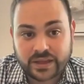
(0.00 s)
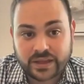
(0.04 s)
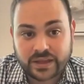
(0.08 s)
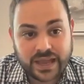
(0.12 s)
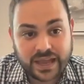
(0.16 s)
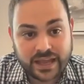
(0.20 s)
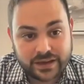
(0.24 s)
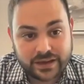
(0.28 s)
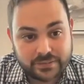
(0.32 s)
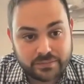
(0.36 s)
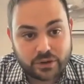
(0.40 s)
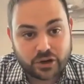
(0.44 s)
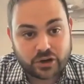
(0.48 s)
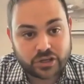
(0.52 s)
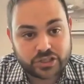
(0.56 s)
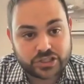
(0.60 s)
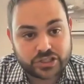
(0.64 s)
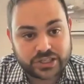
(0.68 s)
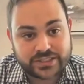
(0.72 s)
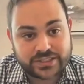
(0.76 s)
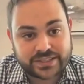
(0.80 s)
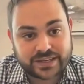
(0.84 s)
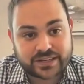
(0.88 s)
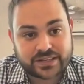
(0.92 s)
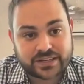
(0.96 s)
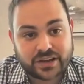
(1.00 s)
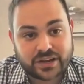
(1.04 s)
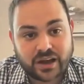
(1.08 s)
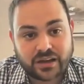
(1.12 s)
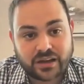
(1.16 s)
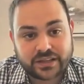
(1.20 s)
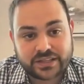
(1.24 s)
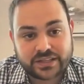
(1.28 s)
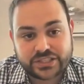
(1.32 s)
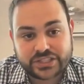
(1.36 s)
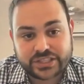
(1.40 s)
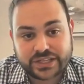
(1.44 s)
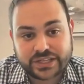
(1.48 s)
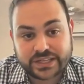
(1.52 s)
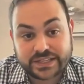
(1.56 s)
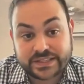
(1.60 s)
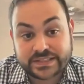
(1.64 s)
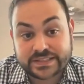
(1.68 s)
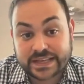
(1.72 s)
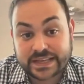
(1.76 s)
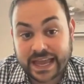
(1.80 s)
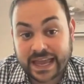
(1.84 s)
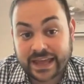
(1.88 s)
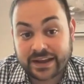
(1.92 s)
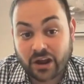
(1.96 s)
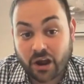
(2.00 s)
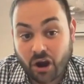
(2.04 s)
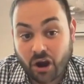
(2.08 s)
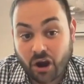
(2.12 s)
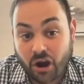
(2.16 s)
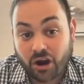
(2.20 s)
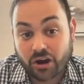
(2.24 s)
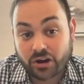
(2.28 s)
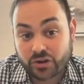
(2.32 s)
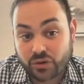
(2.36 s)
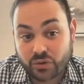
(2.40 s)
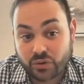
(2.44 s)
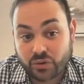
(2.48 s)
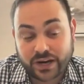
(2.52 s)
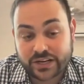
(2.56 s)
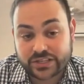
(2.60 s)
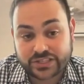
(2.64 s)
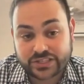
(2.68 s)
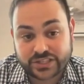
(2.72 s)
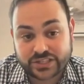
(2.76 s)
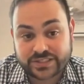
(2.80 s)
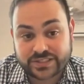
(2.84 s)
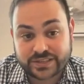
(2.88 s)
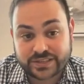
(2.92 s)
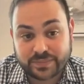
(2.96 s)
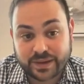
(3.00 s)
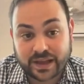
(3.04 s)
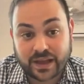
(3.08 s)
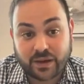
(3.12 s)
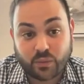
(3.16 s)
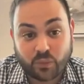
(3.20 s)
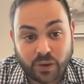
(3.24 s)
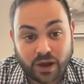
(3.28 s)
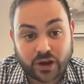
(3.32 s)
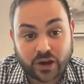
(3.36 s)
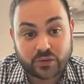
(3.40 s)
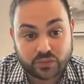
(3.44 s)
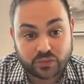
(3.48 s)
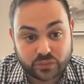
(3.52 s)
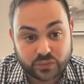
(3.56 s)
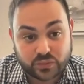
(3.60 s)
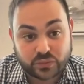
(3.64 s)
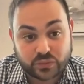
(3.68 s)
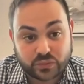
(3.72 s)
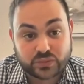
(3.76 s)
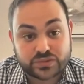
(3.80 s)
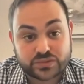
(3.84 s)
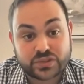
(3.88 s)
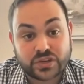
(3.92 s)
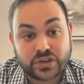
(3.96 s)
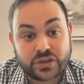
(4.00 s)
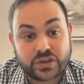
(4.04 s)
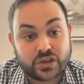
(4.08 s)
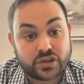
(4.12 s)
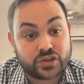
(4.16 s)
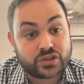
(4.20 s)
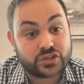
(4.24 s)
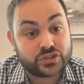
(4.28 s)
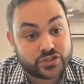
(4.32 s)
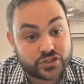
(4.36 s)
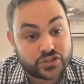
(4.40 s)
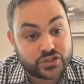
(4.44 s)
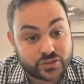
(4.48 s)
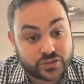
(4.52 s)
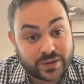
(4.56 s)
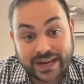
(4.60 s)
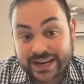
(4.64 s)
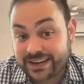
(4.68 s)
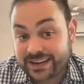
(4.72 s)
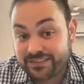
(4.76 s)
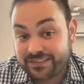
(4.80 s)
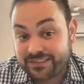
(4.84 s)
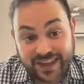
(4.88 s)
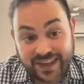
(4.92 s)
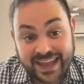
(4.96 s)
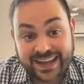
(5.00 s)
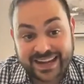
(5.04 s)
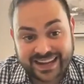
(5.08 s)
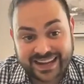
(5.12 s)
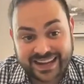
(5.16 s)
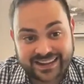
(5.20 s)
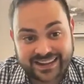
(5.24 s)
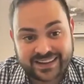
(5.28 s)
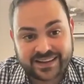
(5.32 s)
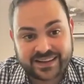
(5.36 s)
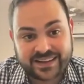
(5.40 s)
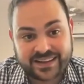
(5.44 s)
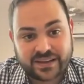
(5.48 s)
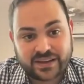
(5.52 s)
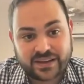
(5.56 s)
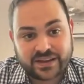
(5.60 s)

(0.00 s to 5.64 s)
and emerging technologies, and hard questions about what rules constrain, if any,